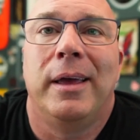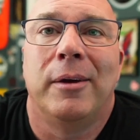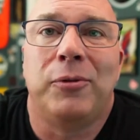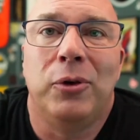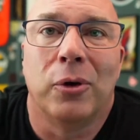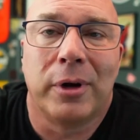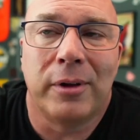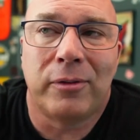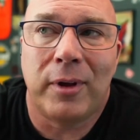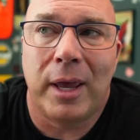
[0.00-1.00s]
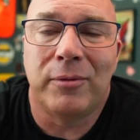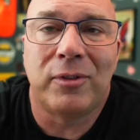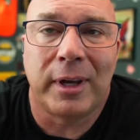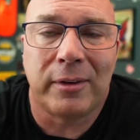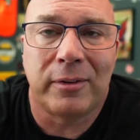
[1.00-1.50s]
If you're going to save
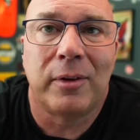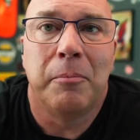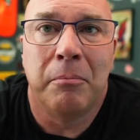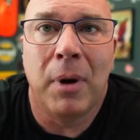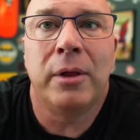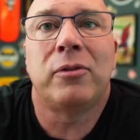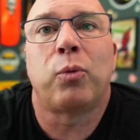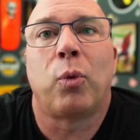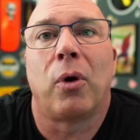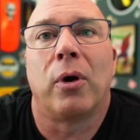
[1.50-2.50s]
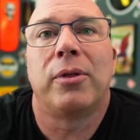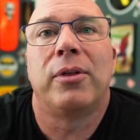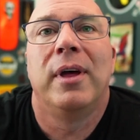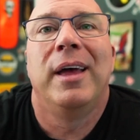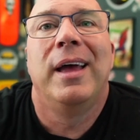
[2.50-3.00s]
6 months
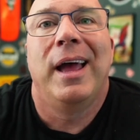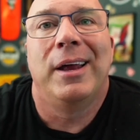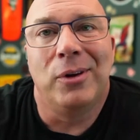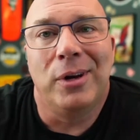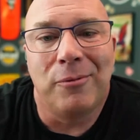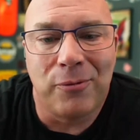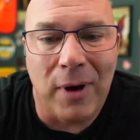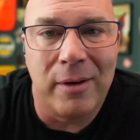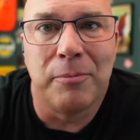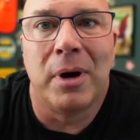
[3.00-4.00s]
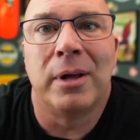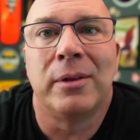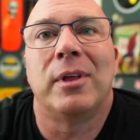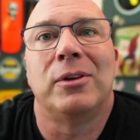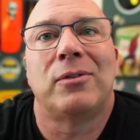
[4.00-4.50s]
worth and you need 5
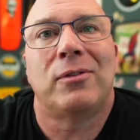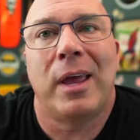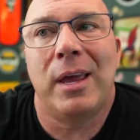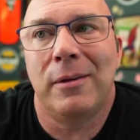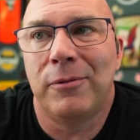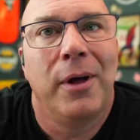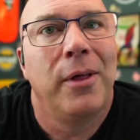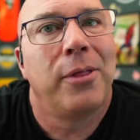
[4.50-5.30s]
months, then save